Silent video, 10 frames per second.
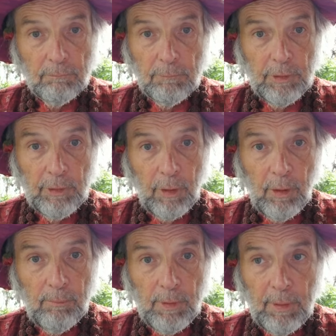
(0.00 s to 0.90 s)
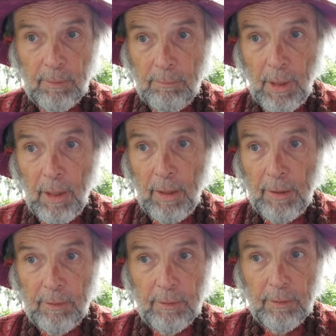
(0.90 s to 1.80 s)
We calmly
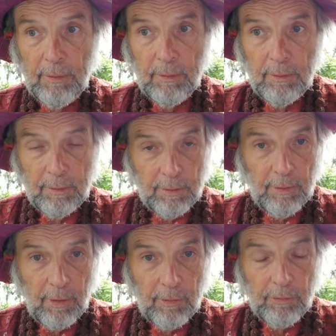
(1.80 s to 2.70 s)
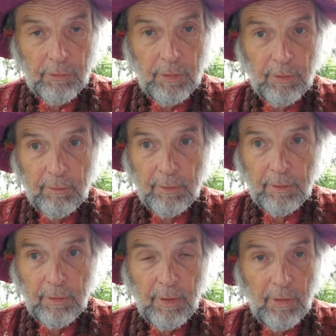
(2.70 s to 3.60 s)
abide in our secret
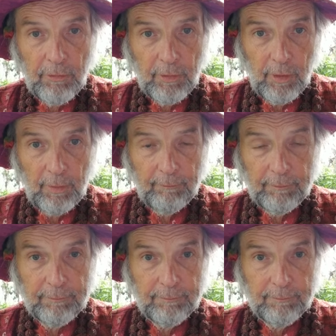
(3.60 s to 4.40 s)
Ganesh cave.